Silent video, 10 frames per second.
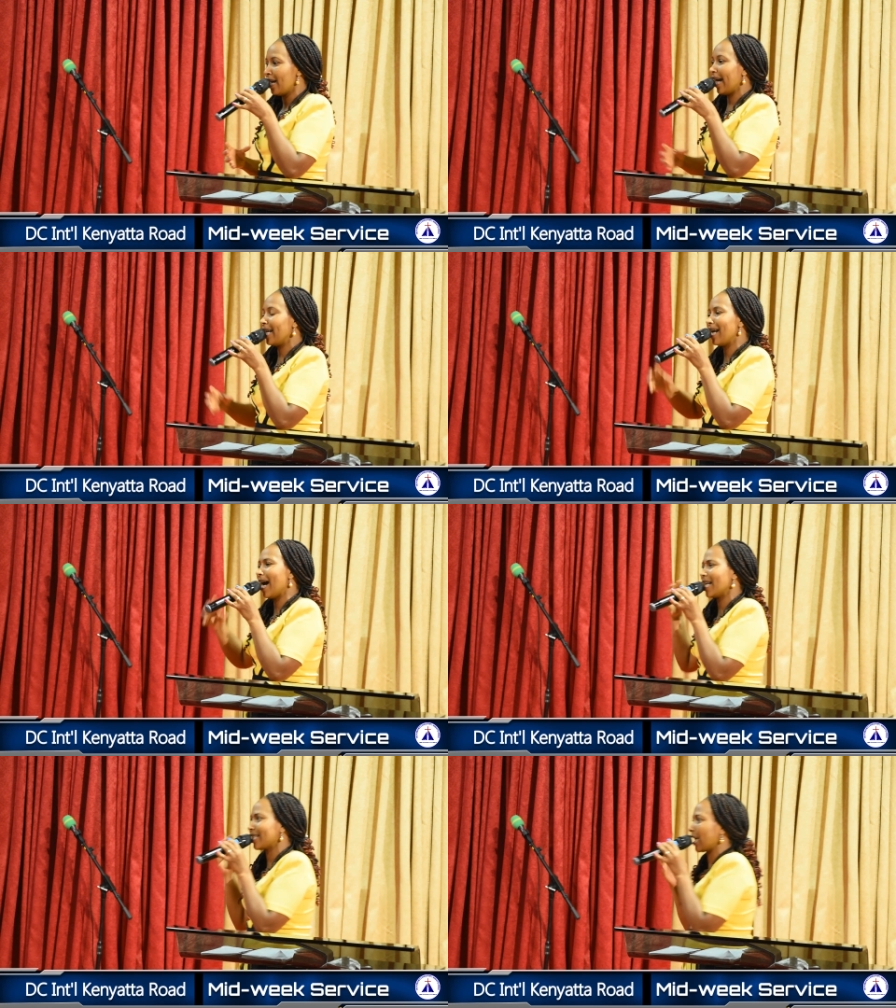and
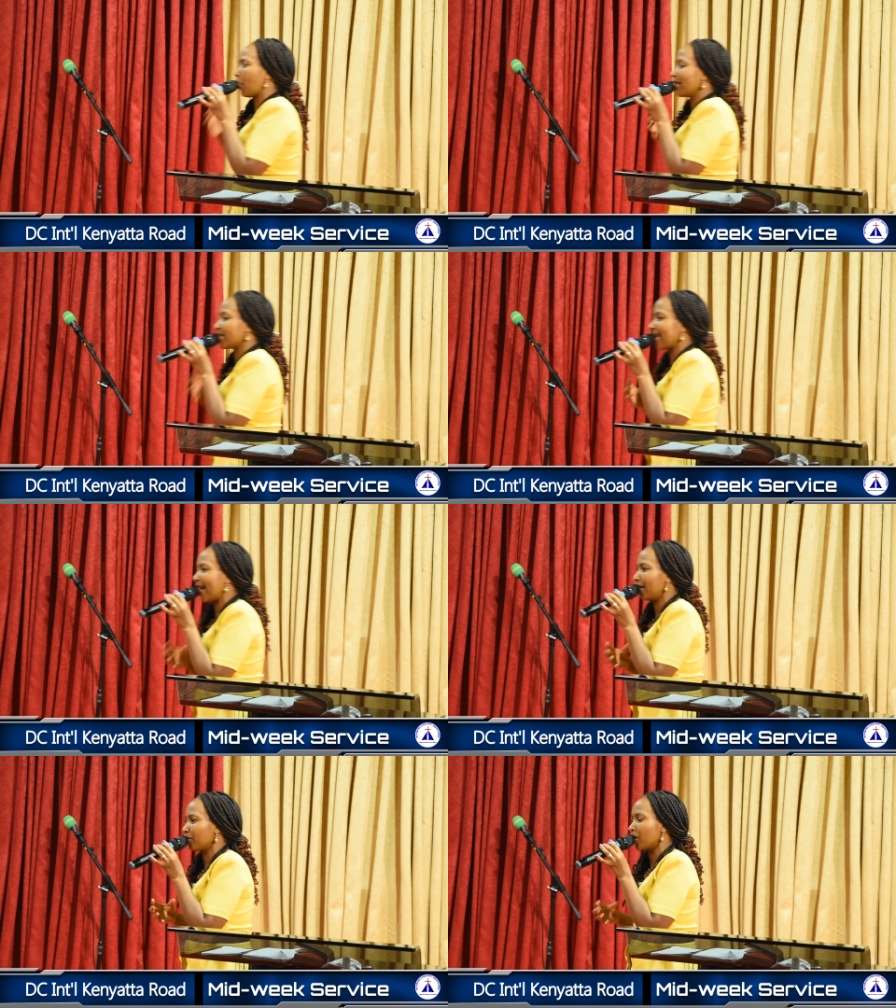ask
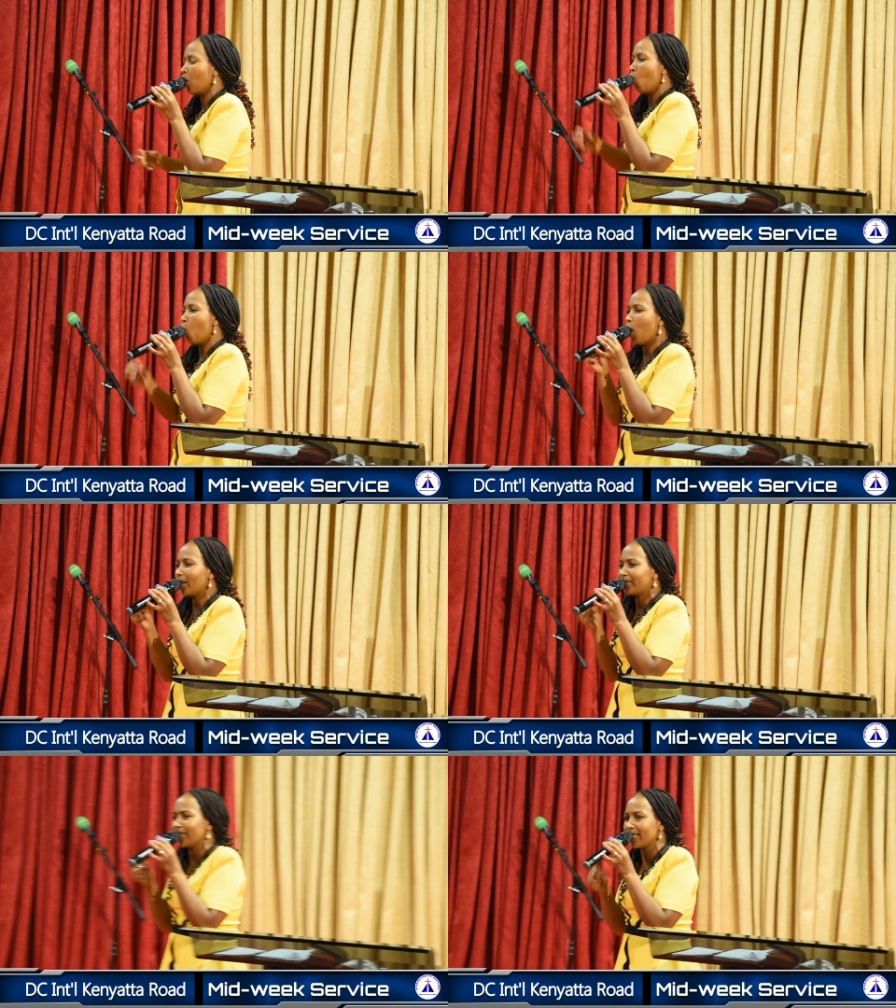ourselves
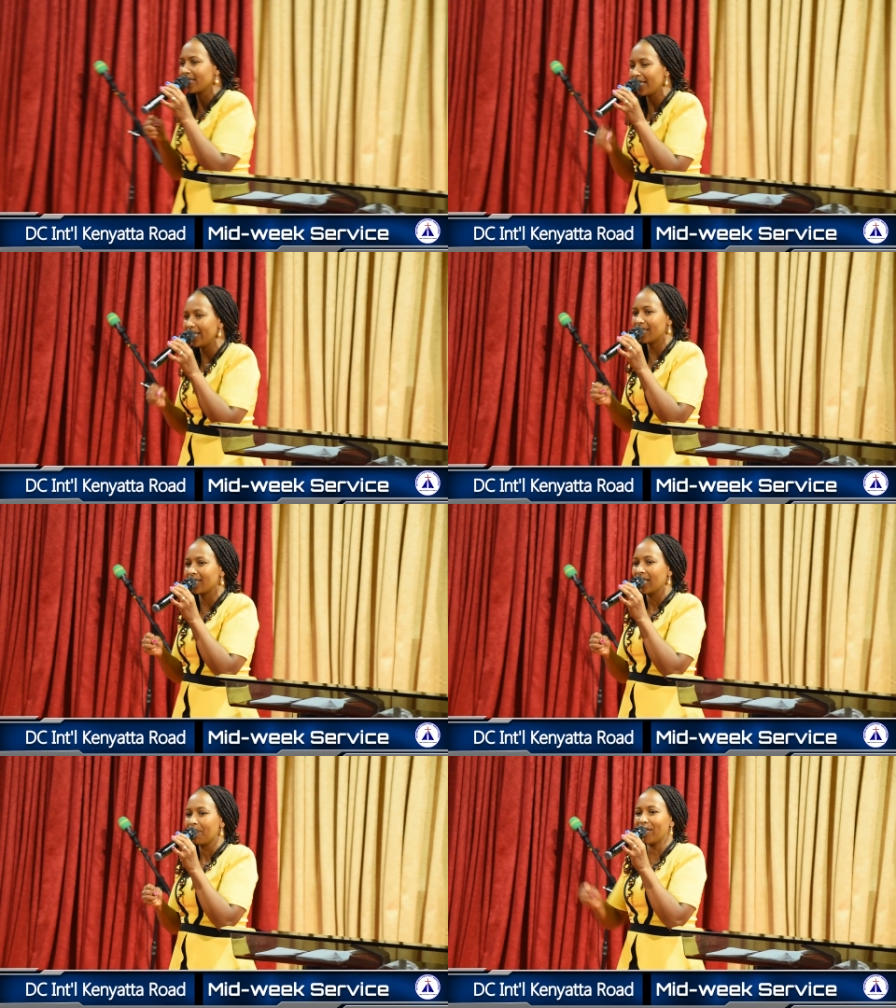what is
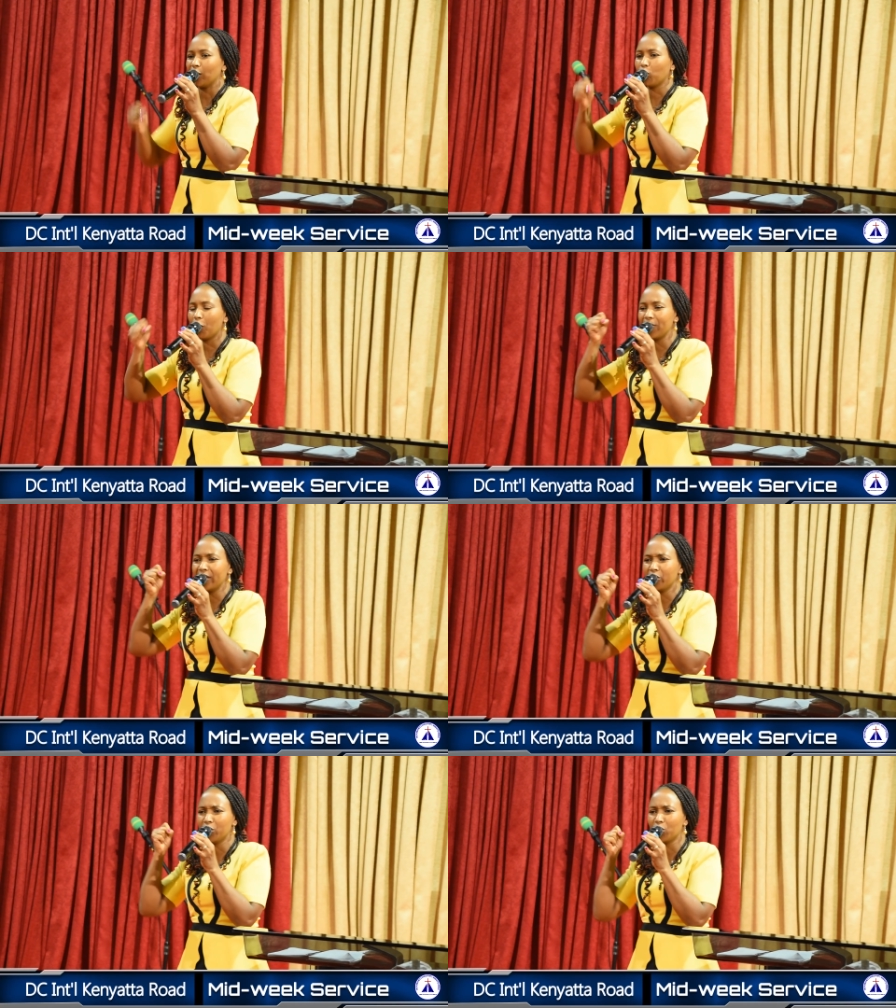it that you've
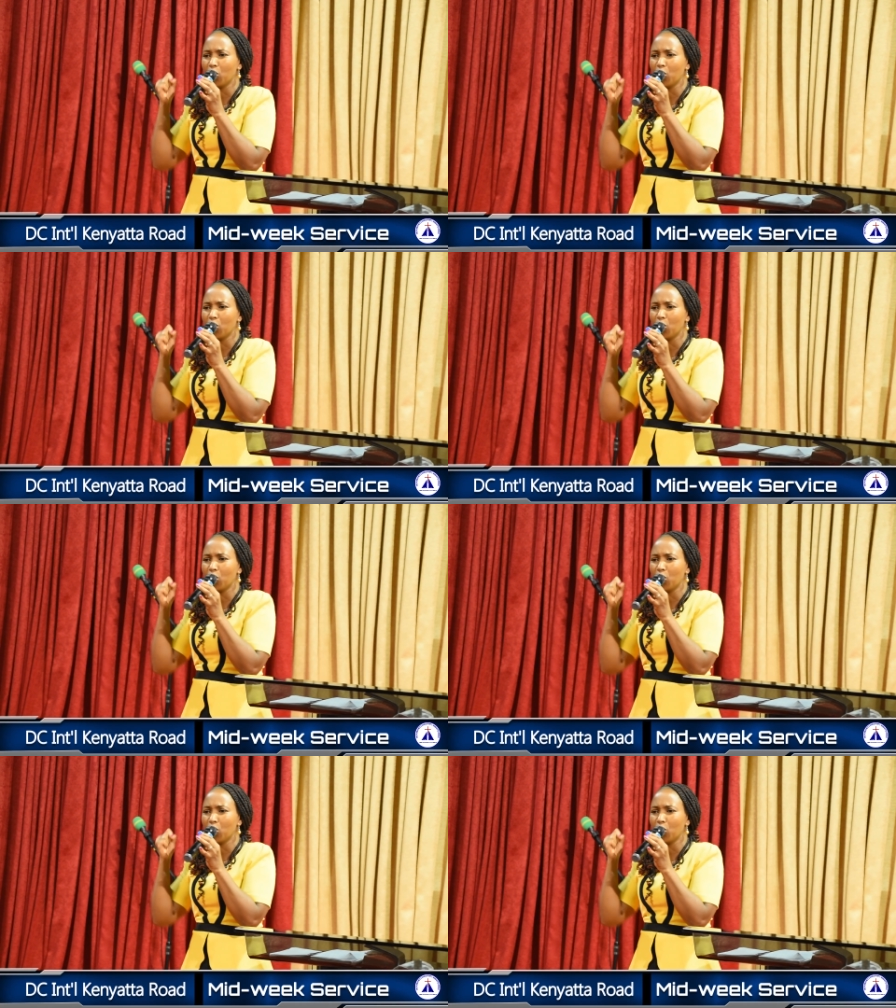been